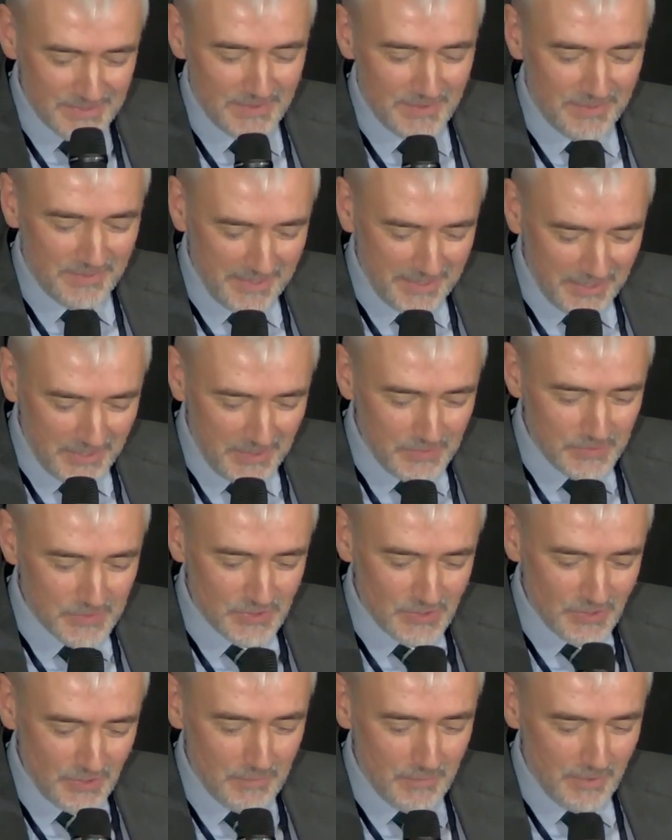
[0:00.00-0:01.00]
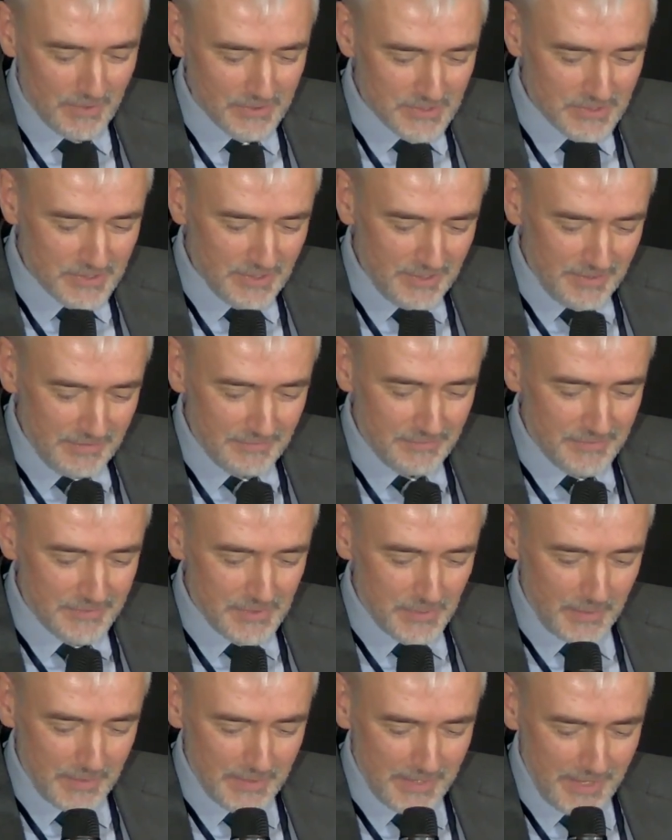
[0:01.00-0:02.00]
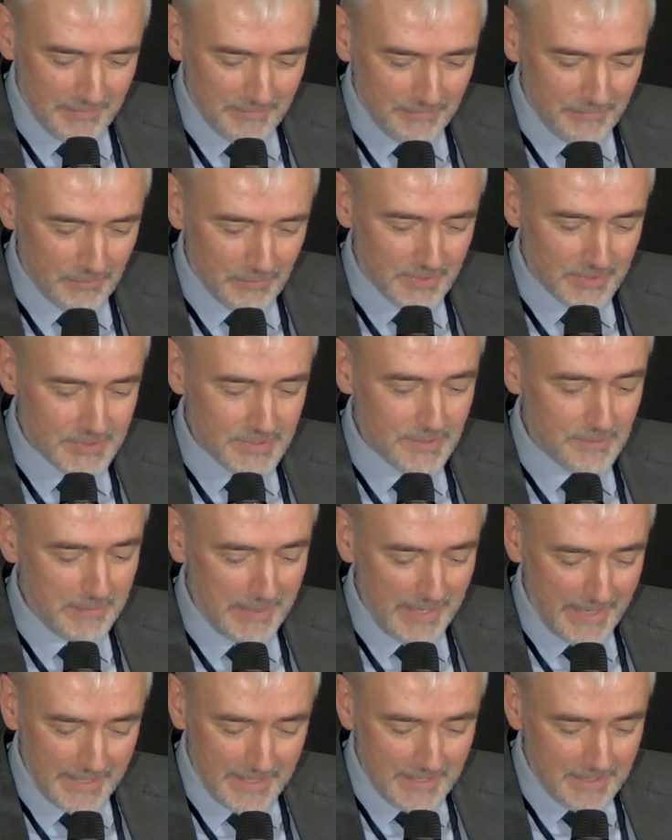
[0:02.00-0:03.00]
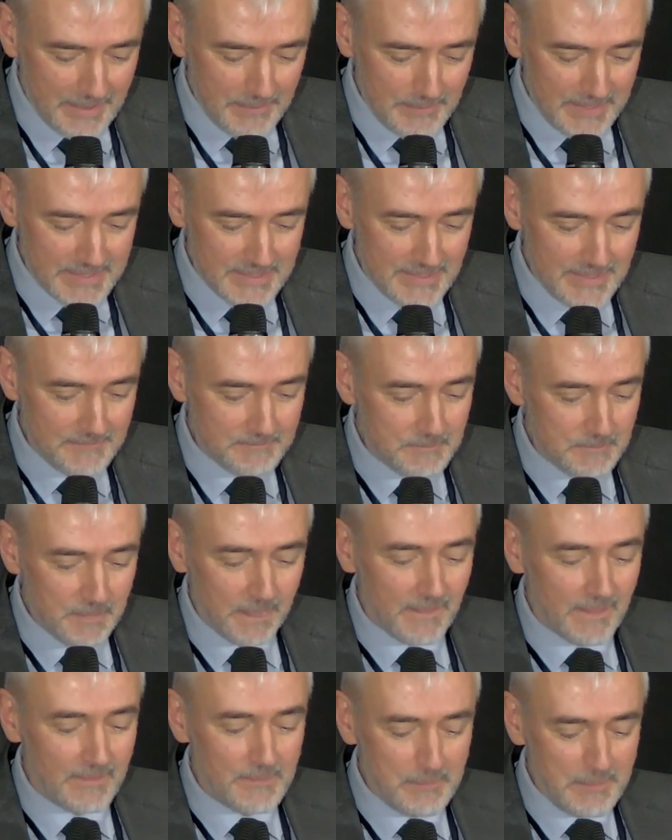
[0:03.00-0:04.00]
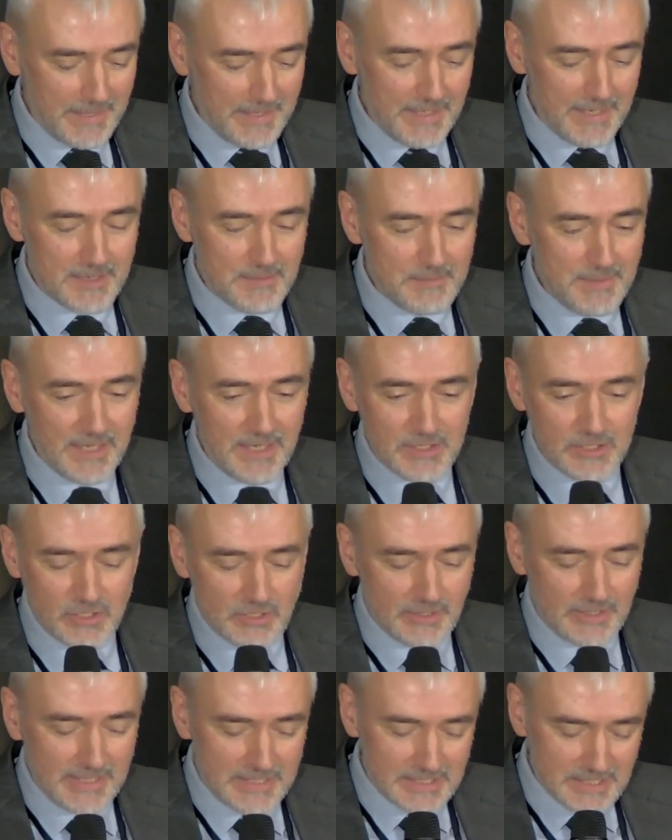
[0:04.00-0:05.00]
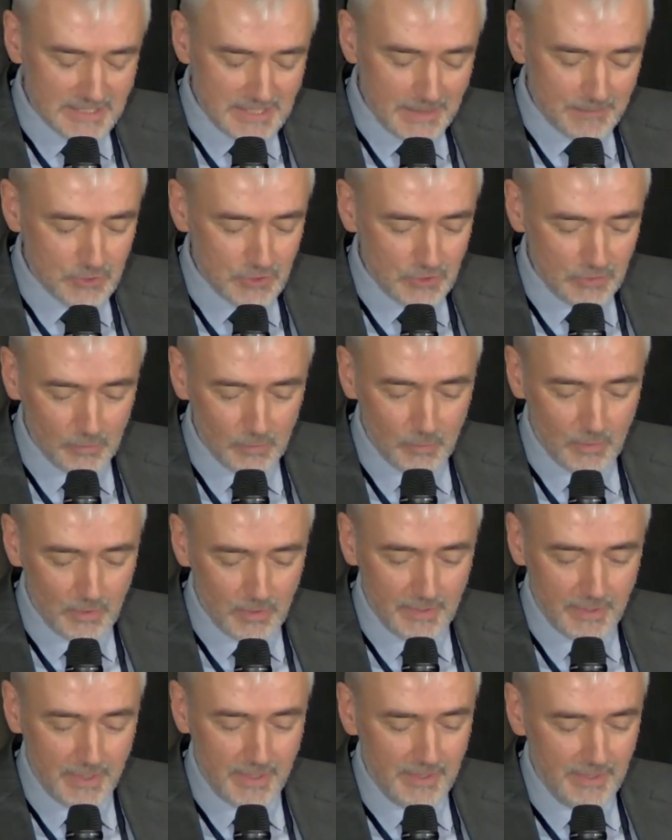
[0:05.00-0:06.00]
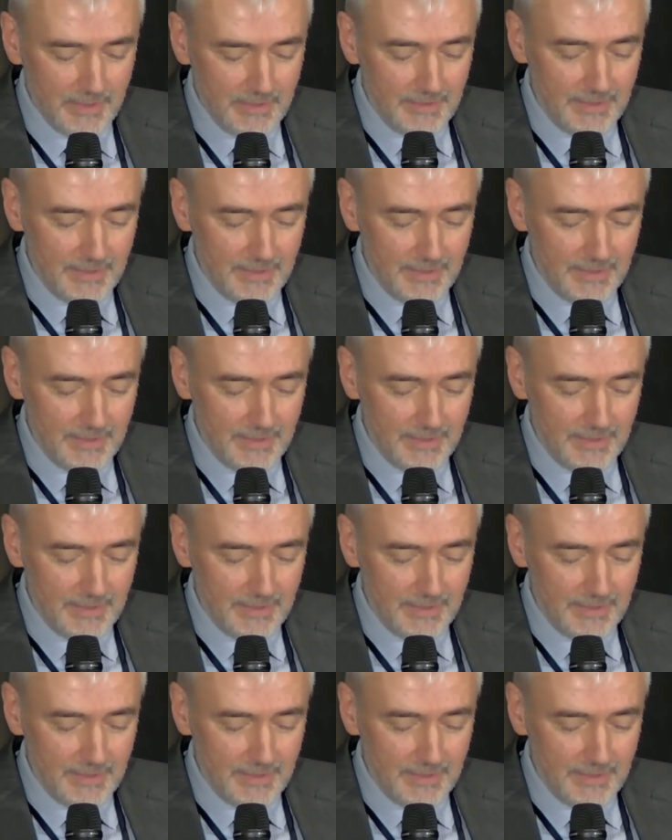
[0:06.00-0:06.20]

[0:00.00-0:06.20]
So thank you so much for doing that for us. The planning committee has done exceptional work.